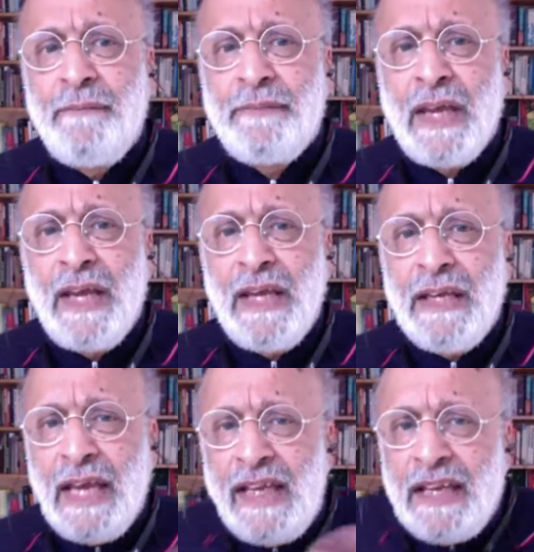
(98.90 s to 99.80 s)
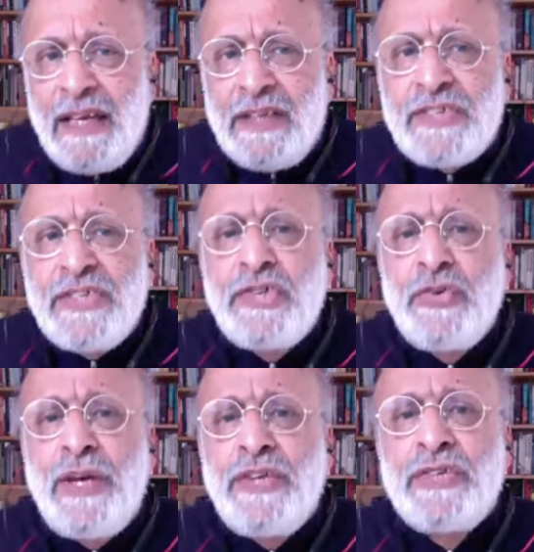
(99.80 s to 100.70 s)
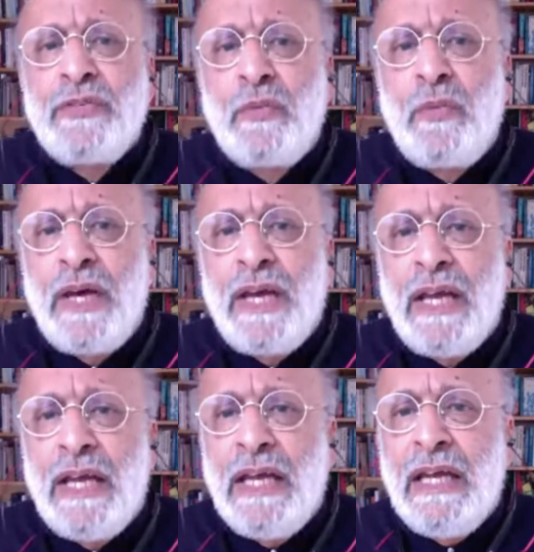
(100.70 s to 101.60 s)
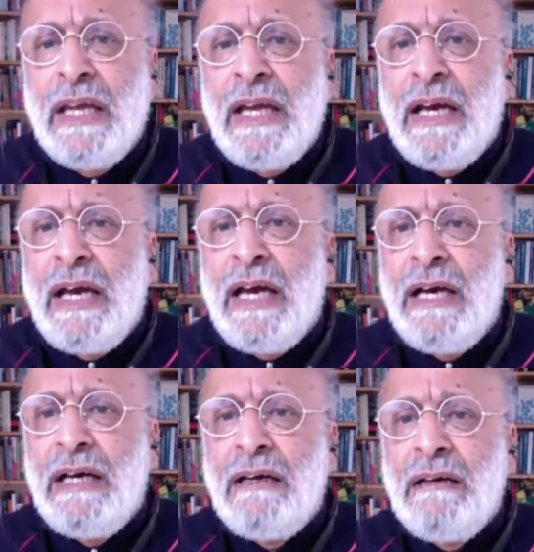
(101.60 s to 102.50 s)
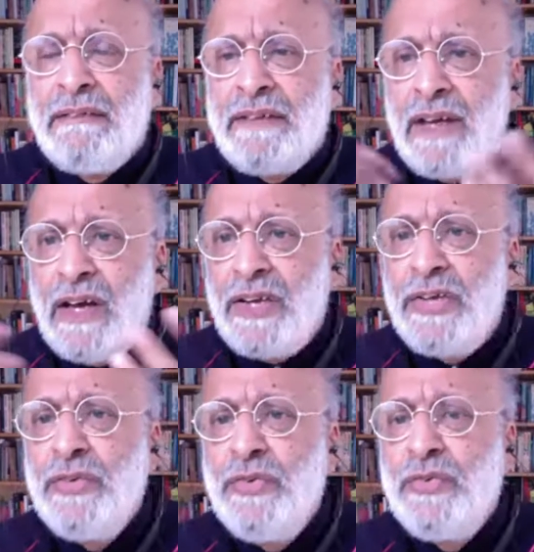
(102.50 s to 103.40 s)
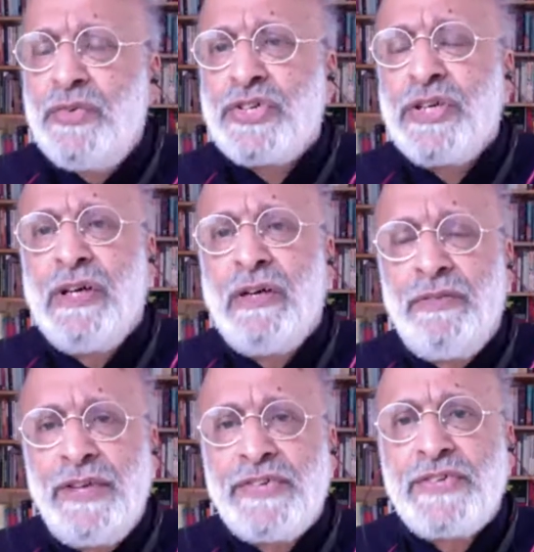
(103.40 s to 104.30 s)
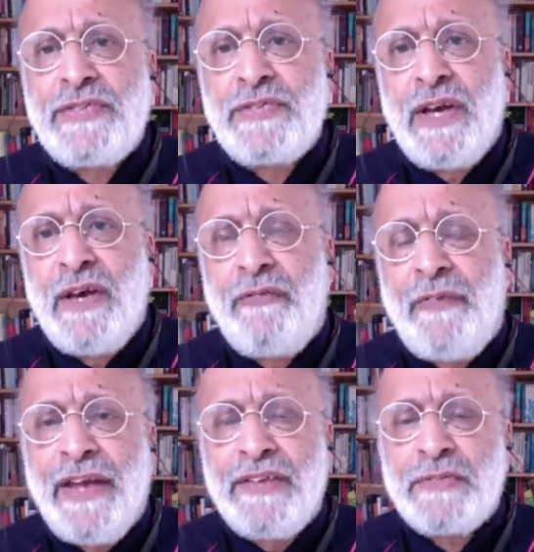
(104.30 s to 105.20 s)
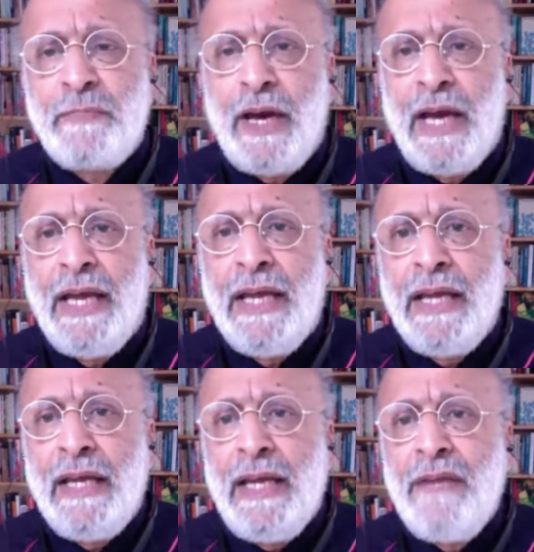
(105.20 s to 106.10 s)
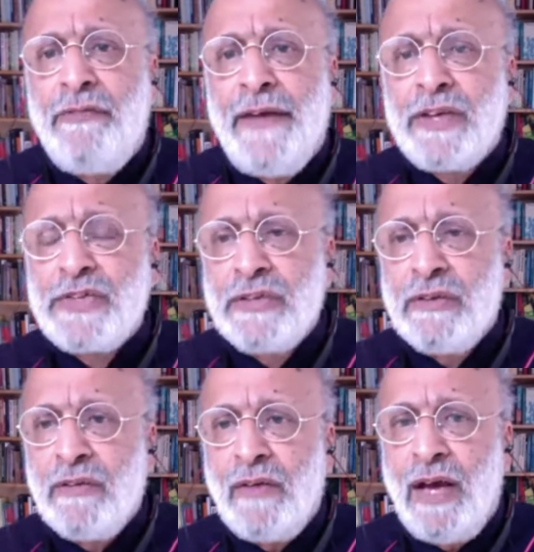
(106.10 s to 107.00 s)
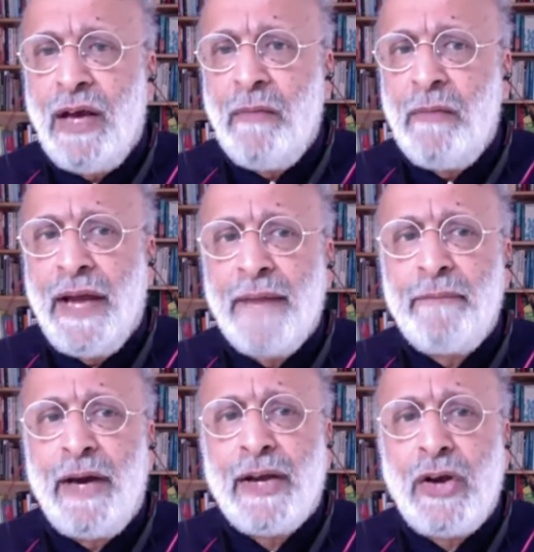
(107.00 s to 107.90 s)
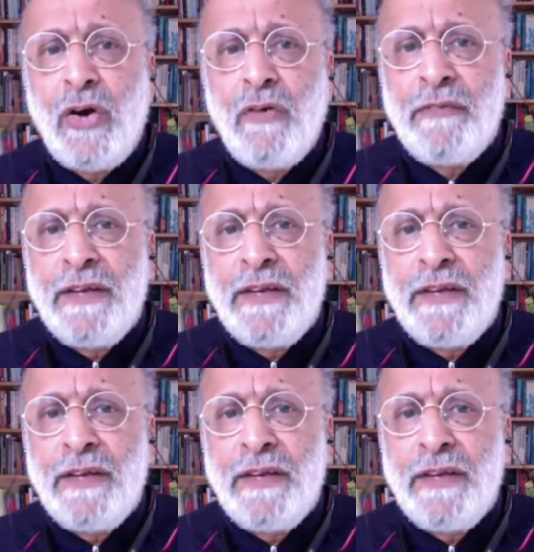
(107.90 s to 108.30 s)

in a situation where there are huge risks faced by infection by COVID.